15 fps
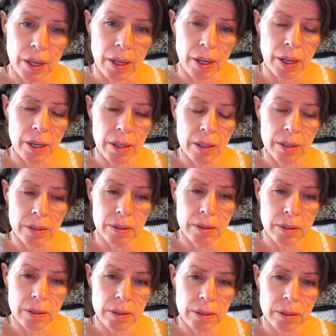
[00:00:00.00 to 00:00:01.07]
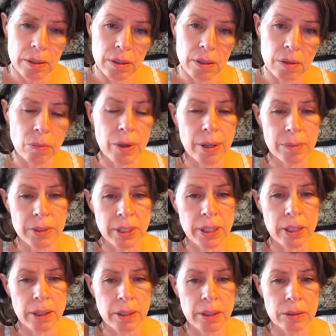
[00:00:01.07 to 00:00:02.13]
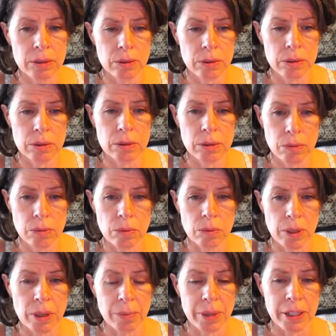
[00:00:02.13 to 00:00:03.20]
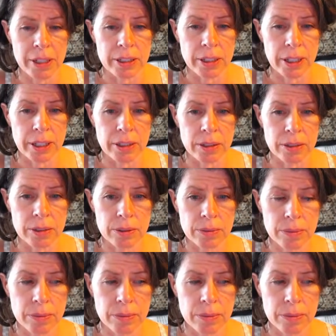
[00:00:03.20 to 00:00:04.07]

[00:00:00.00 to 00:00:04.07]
And what I'm saying is we can make a change.